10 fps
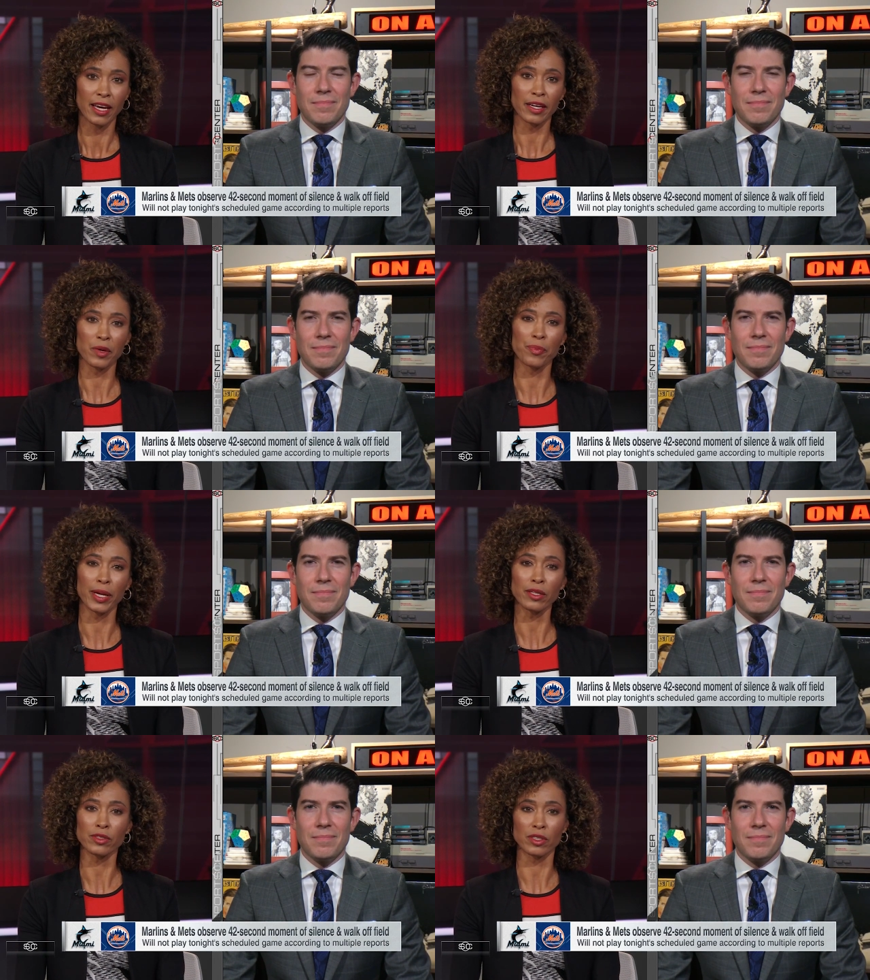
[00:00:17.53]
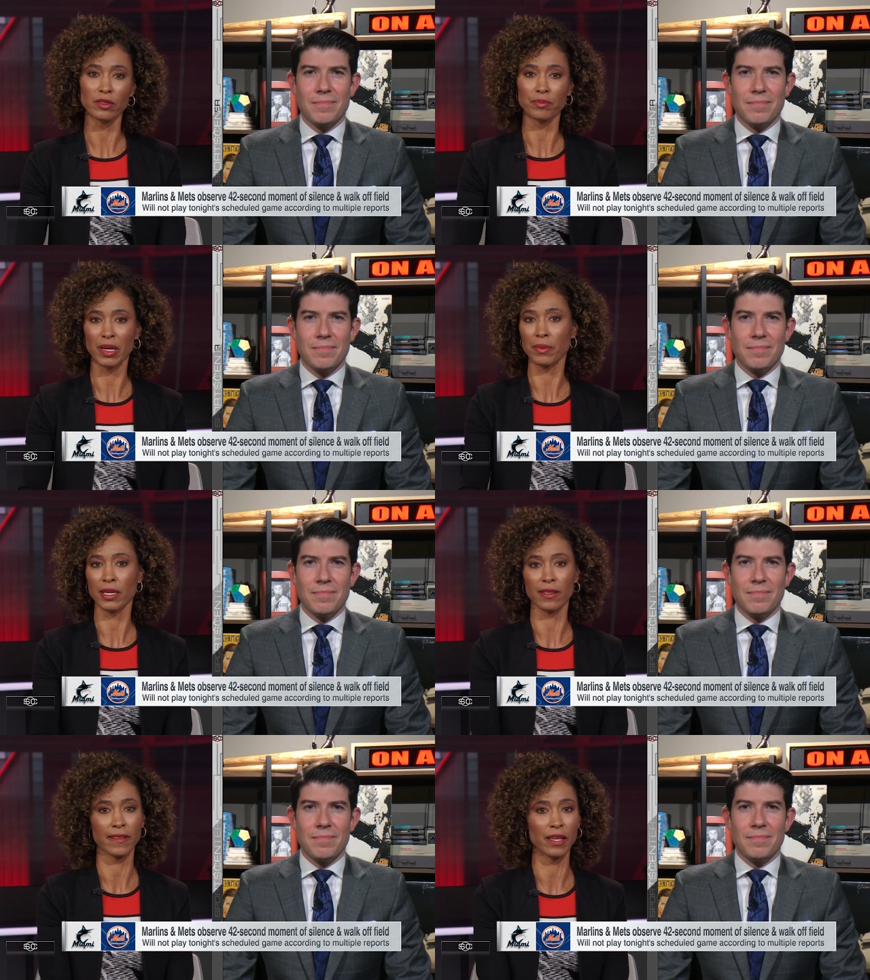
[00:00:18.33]
Speaker 1: compared to maybe
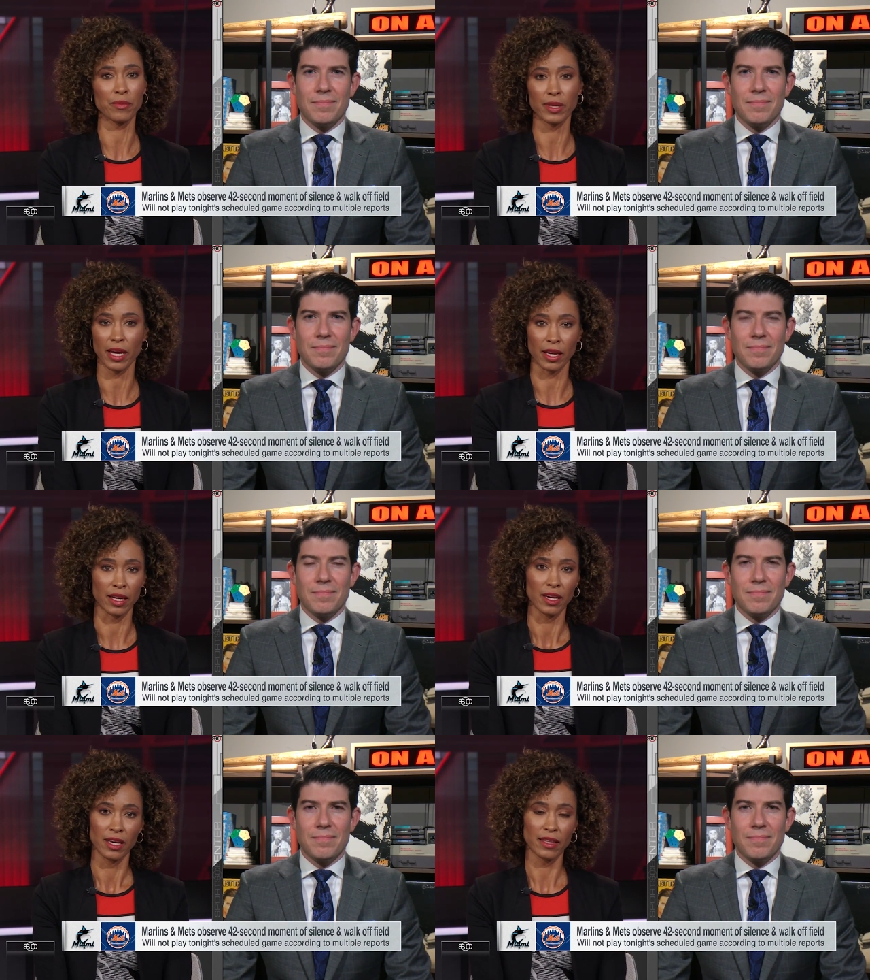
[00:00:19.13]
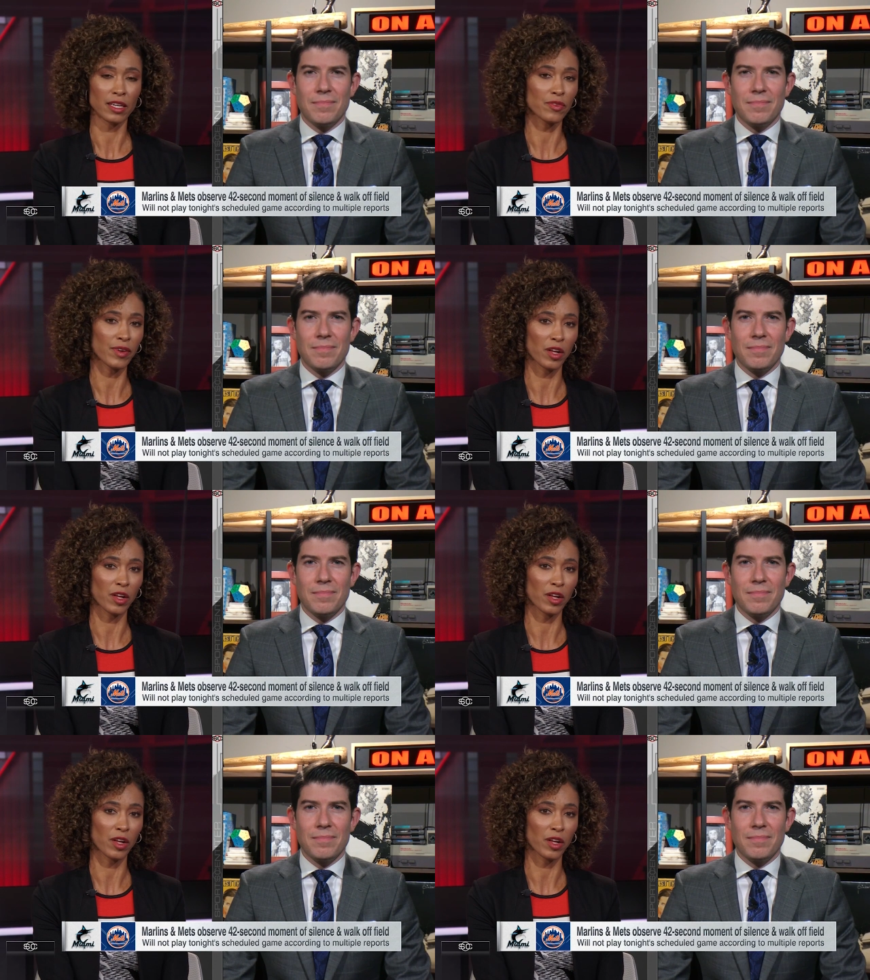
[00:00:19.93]
the NBA, the NFL.